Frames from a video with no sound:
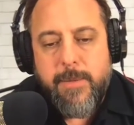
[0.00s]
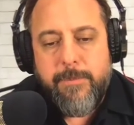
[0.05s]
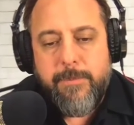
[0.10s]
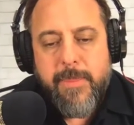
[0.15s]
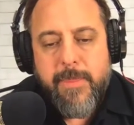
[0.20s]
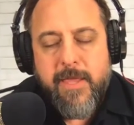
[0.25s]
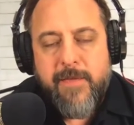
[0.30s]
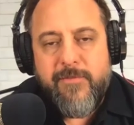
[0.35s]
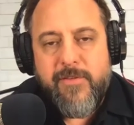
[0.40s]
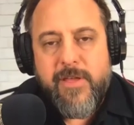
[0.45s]

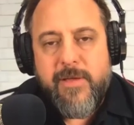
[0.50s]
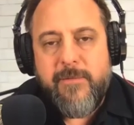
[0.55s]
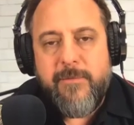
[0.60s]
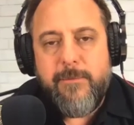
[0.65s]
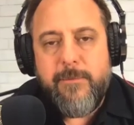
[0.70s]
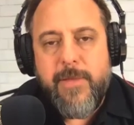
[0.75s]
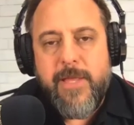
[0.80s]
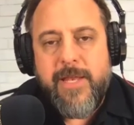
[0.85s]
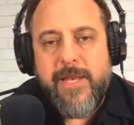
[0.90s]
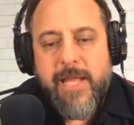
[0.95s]
If
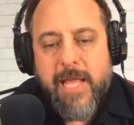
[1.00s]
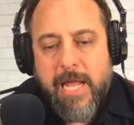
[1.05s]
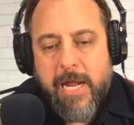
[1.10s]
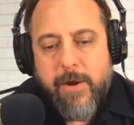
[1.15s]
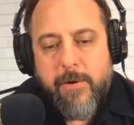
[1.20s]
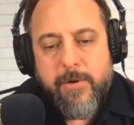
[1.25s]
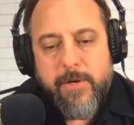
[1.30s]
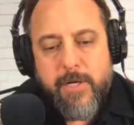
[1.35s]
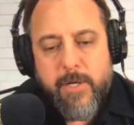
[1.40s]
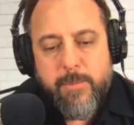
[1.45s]
you
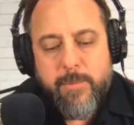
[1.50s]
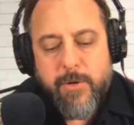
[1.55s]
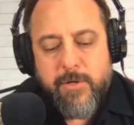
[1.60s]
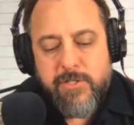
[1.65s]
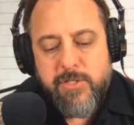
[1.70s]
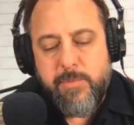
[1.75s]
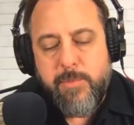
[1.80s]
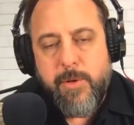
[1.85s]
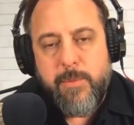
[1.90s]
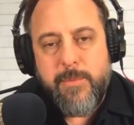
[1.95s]
inherited a
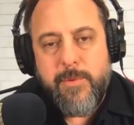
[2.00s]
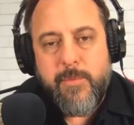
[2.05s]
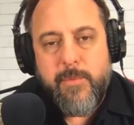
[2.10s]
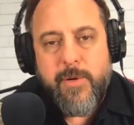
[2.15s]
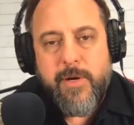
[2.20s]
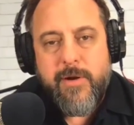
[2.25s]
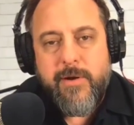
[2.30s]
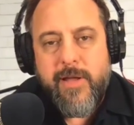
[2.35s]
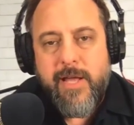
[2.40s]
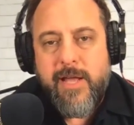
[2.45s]
parts department
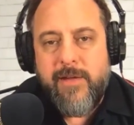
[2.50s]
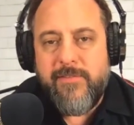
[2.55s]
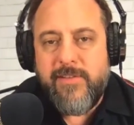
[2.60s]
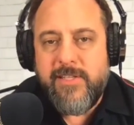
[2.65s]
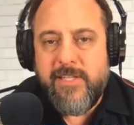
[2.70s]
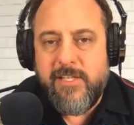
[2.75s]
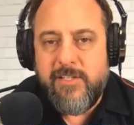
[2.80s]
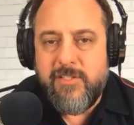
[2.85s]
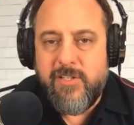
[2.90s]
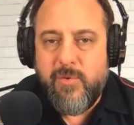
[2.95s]
where
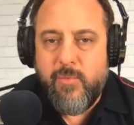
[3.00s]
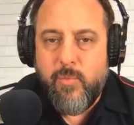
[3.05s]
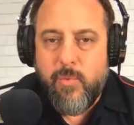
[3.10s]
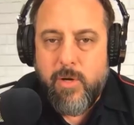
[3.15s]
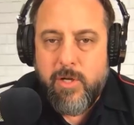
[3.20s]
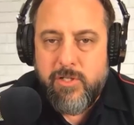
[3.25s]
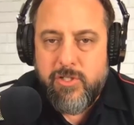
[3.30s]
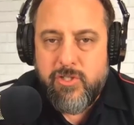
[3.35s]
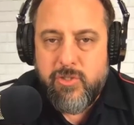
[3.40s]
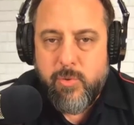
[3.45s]
everything's in
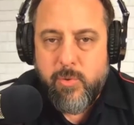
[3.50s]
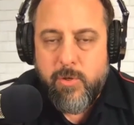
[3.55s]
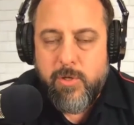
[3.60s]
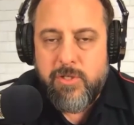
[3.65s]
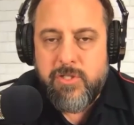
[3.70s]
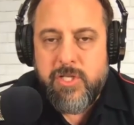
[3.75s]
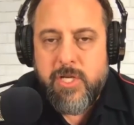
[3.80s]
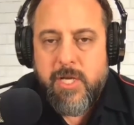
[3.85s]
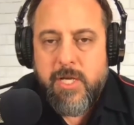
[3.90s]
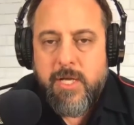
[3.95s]
one
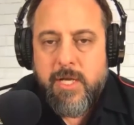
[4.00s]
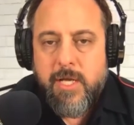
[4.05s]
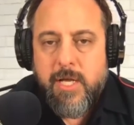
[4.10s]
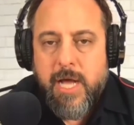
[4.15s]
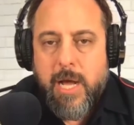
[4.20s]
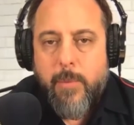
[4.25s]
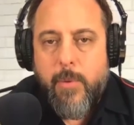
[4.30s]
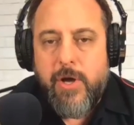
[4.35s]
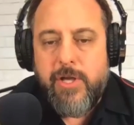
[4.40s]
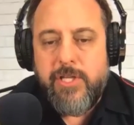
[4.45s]
source,
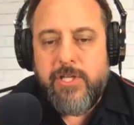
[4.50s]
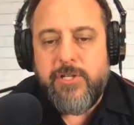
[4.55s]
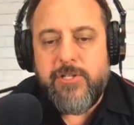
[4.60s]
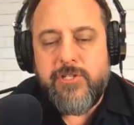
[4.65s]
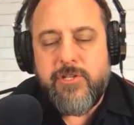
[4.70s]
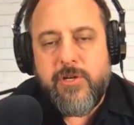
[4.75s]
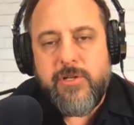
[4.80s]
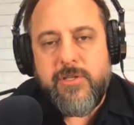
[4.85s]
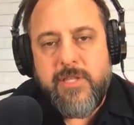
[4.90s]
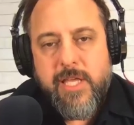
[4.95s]
I want you to
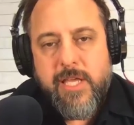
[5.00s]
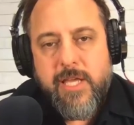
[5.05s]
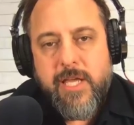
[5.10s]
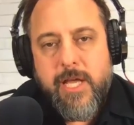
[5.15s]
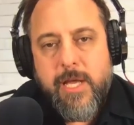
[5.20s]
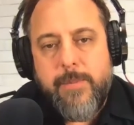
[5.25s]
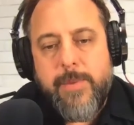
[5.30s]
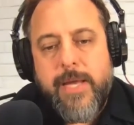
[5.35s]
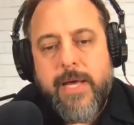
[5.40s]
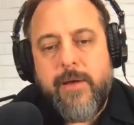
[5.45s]
start
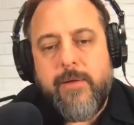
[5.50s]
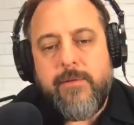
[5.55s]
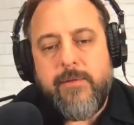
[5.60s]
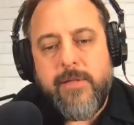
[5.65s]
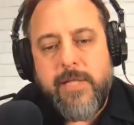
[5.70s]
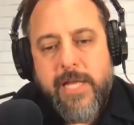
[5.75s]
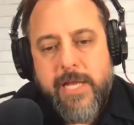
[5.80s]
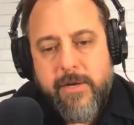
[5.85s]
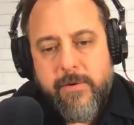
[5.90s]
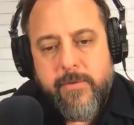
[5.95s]
thinking about
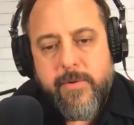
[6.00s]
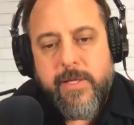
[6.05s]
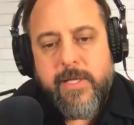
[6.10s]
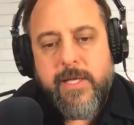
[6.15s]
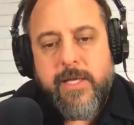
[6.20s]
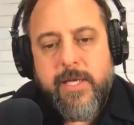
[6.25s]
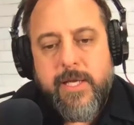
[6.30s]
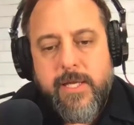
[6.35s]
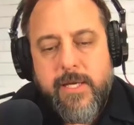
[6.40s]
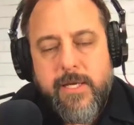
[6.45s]

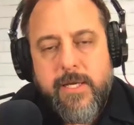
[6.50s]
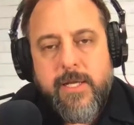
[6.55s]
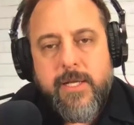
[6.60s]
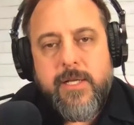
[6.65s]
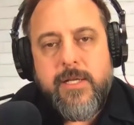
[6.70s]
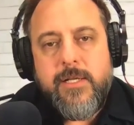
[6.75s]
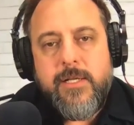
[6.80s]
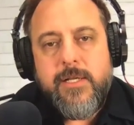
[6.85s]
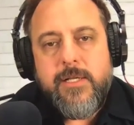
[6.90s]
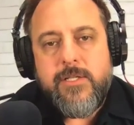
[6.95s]
layering in
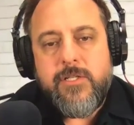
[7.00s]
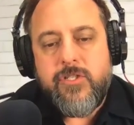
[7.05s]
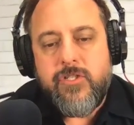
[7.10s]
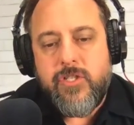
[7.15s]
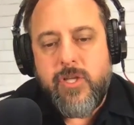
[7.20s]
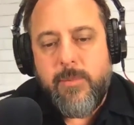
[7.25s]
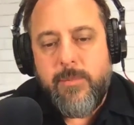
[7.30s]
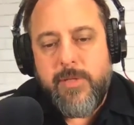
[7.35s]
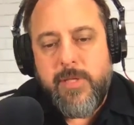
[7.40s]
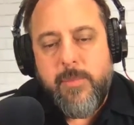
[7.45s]

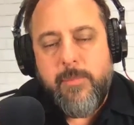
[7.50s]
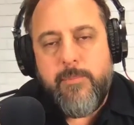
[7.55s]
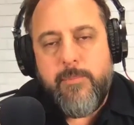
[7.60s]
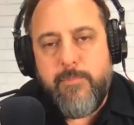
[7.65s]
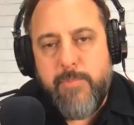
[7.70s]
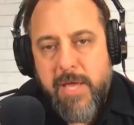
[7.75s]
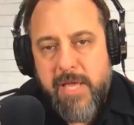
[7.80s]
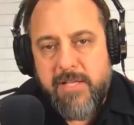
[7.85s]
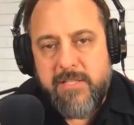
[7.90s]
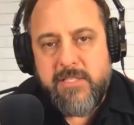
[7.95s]
some of the
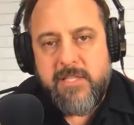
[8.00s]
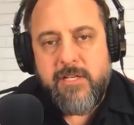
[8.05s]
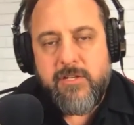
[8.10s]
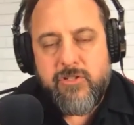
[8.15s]
basic